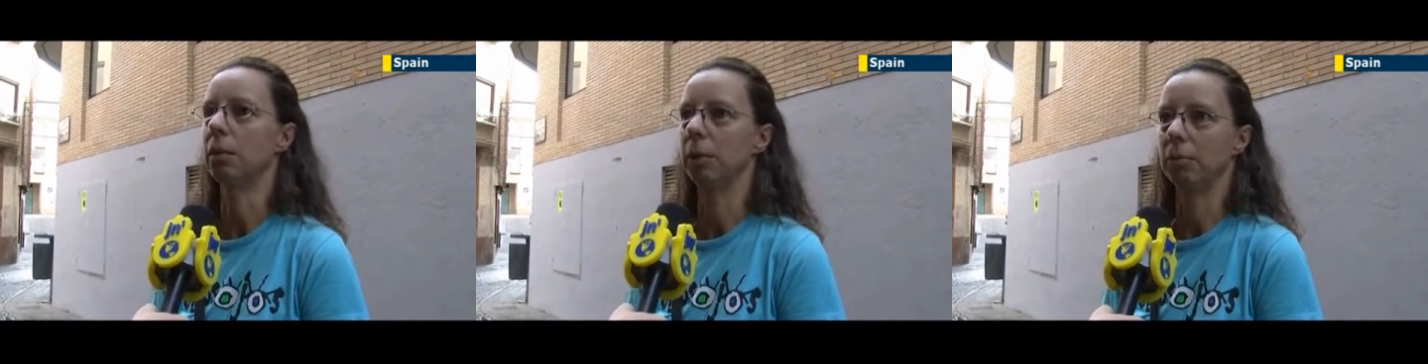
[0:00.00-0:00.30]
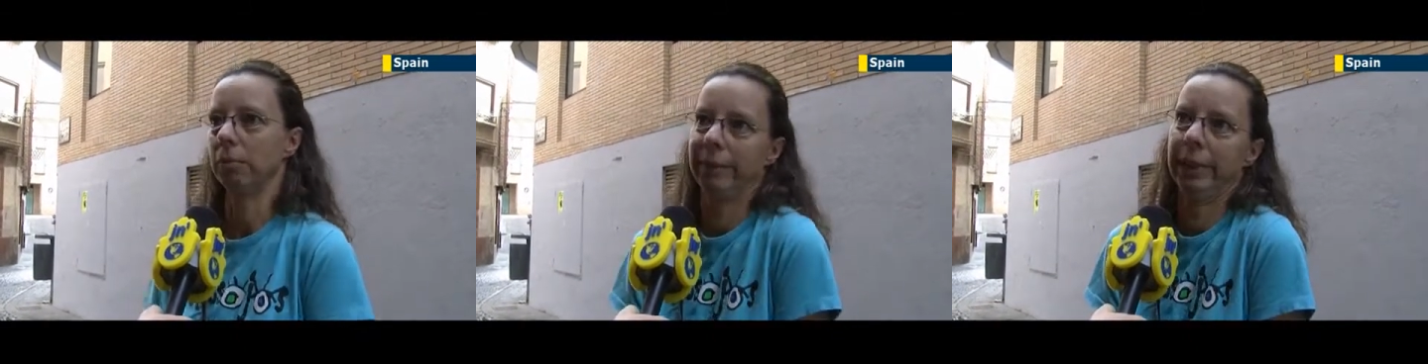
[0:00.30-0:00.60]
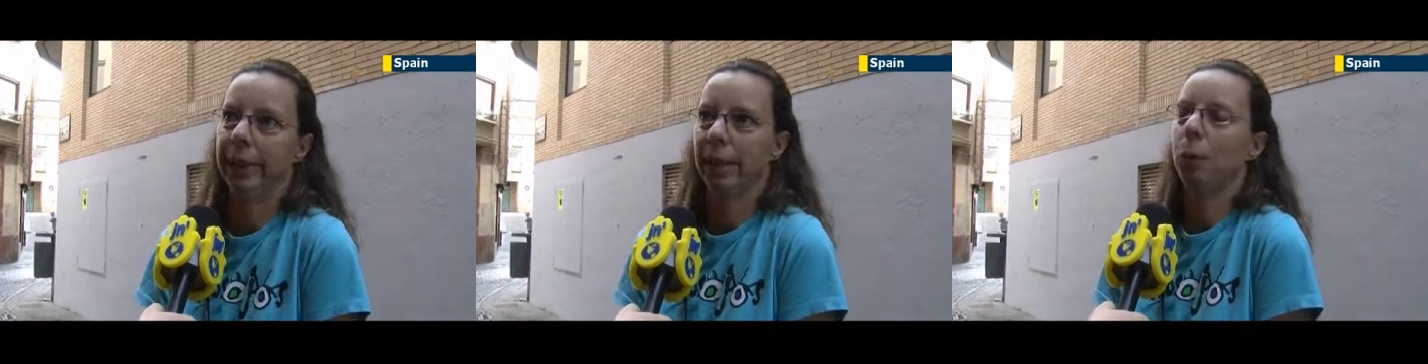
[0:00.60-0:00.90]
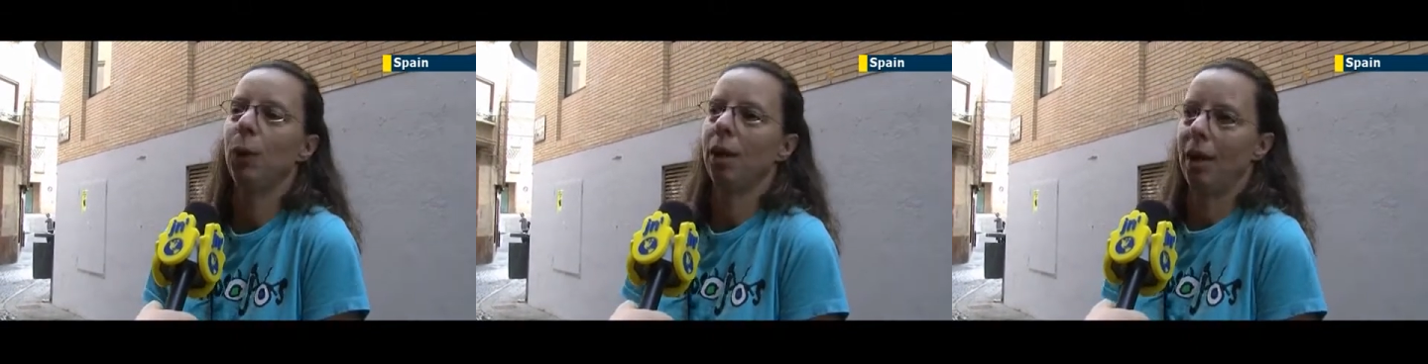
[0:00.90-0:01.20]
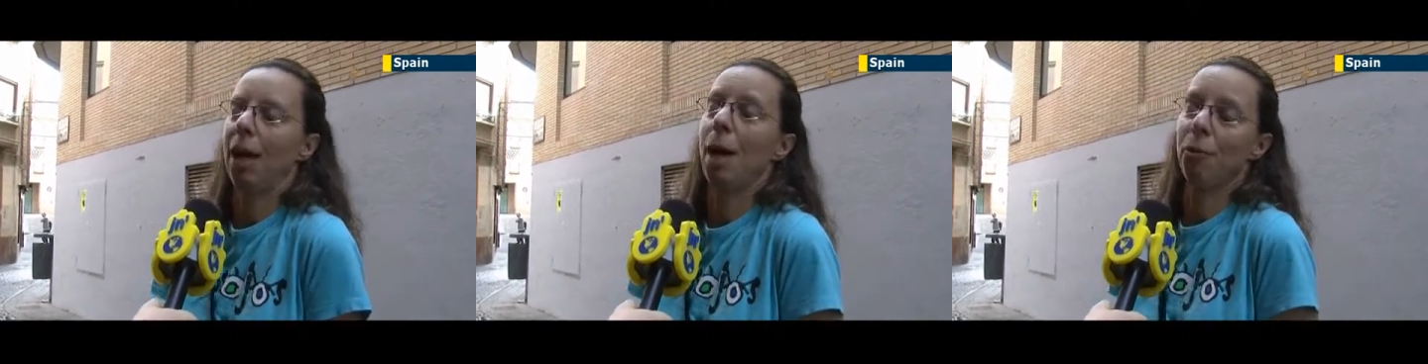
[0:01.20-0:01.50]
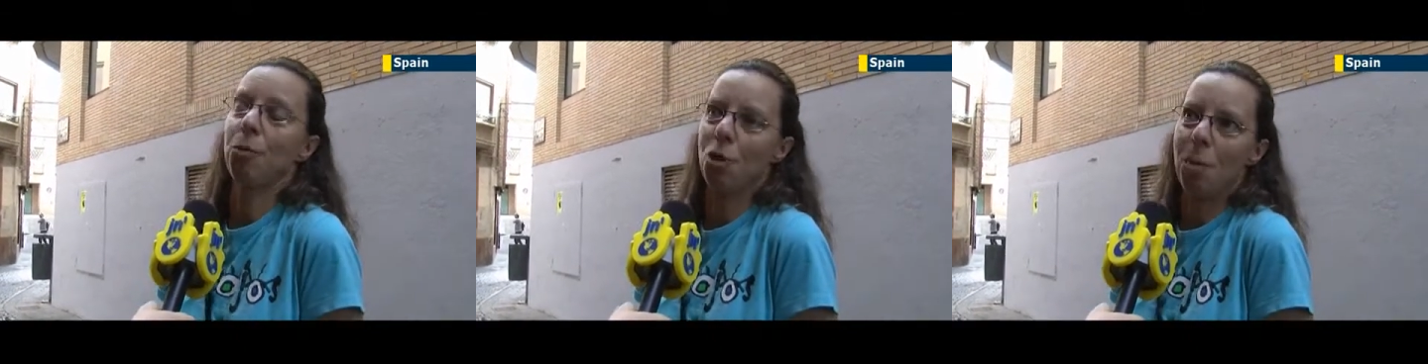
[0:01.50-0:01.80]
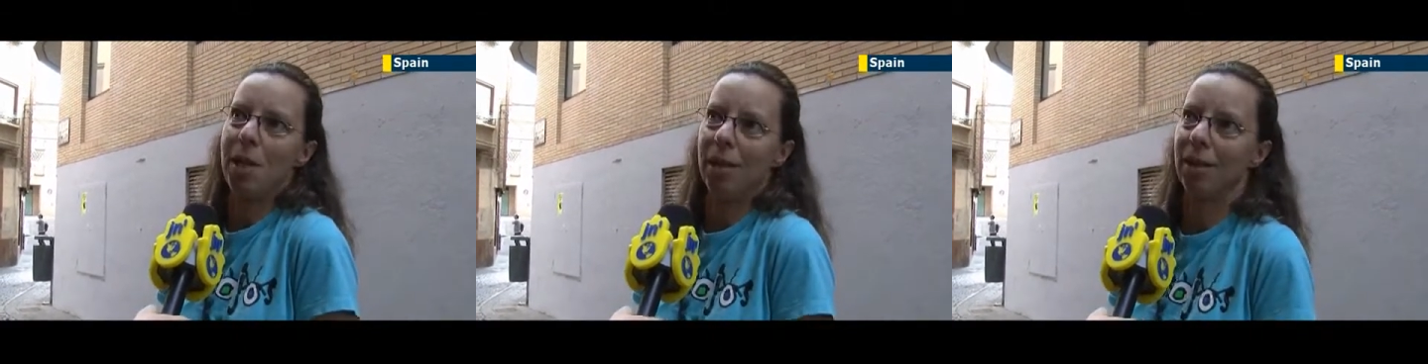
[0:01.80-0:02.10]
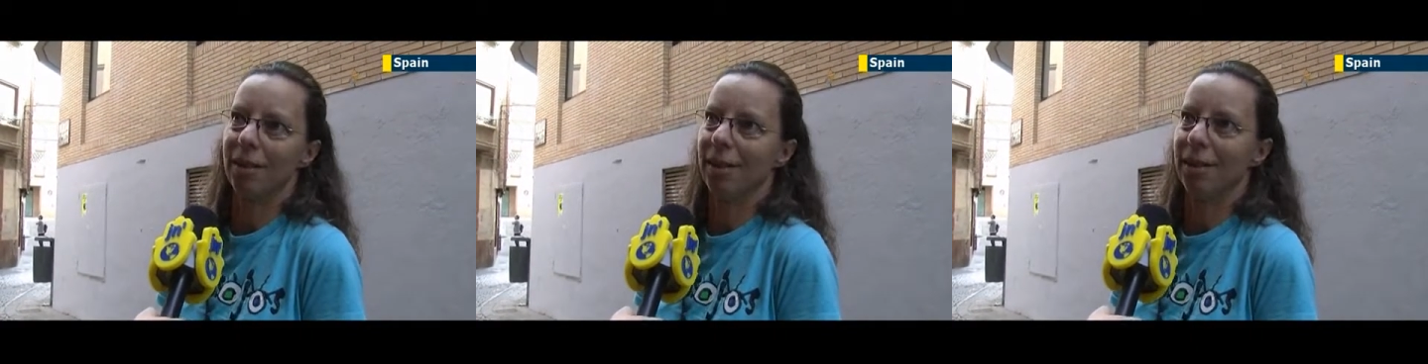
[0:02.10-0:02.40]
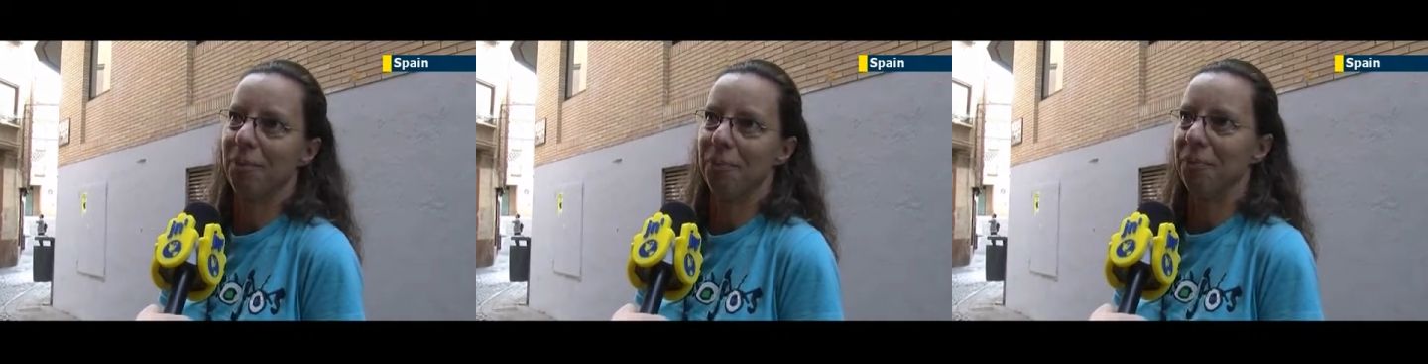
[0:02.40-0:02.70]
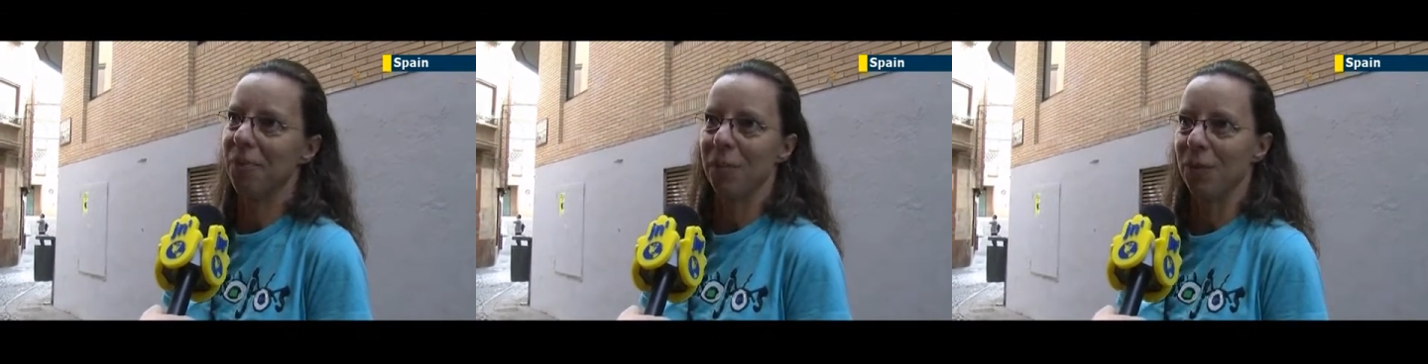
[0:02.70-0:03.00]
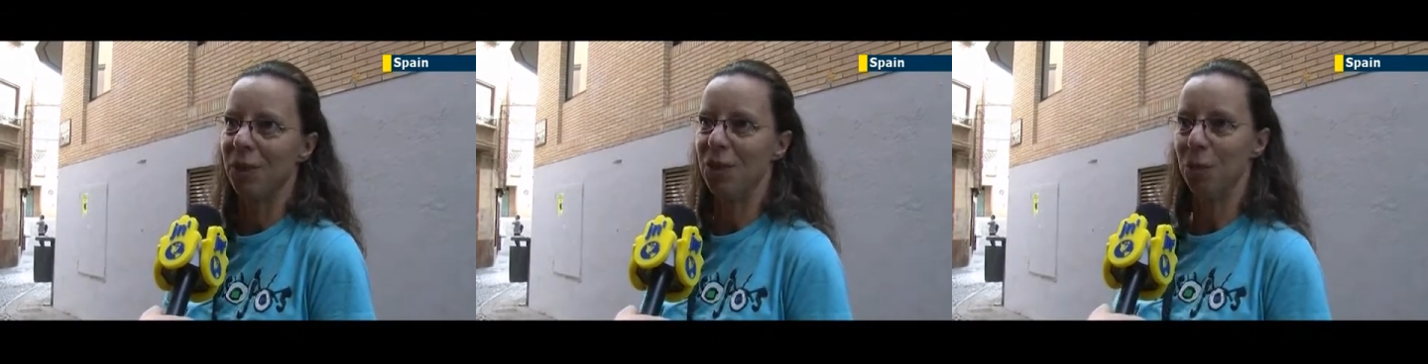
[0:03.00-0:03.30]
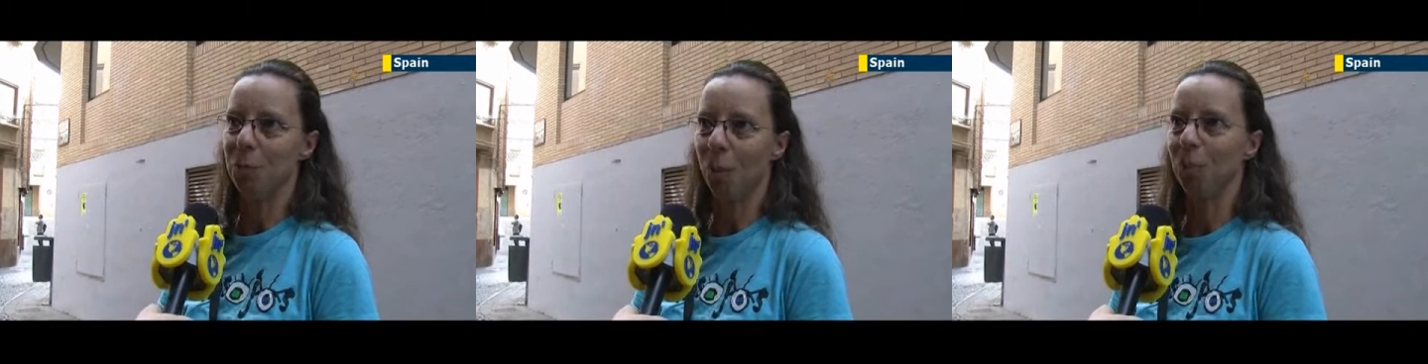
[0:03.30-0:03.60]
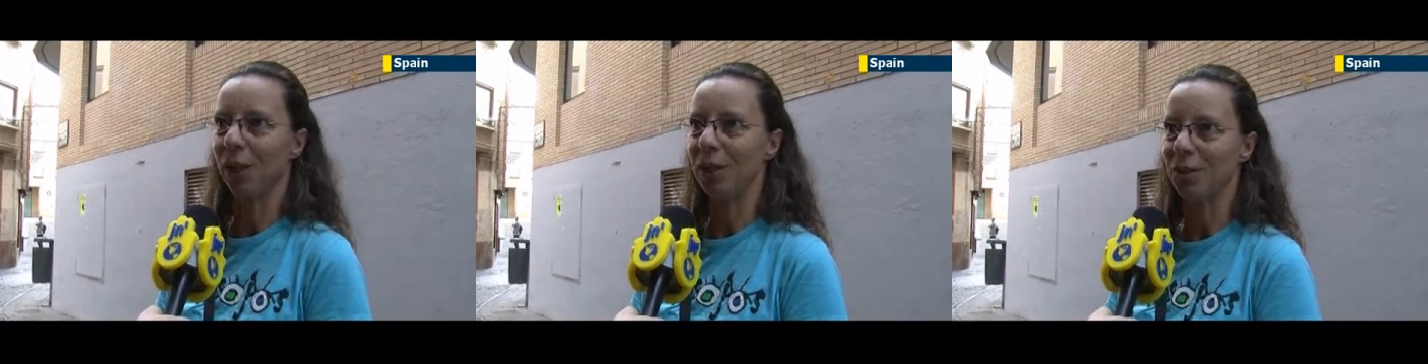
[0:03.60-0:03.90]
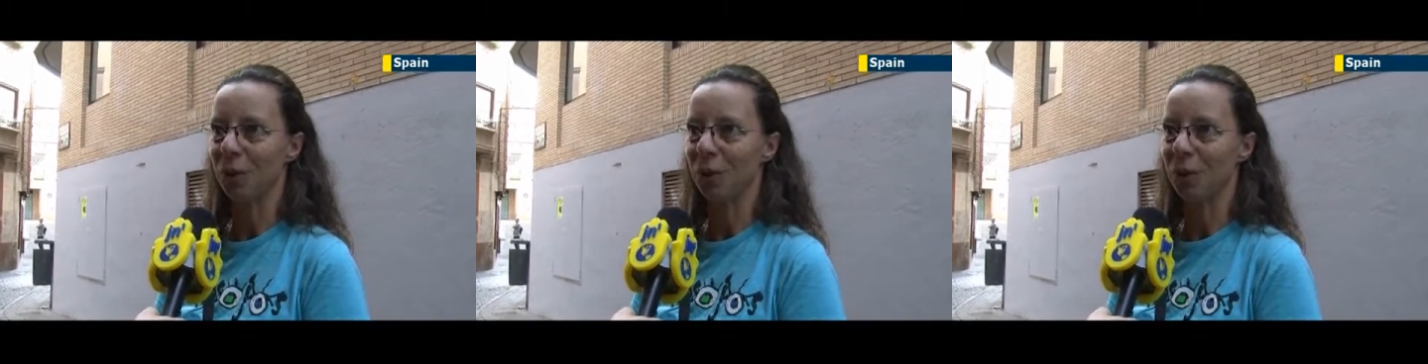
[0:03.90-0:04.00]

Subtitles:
I mean, I'm from Germany, and the Jewish population,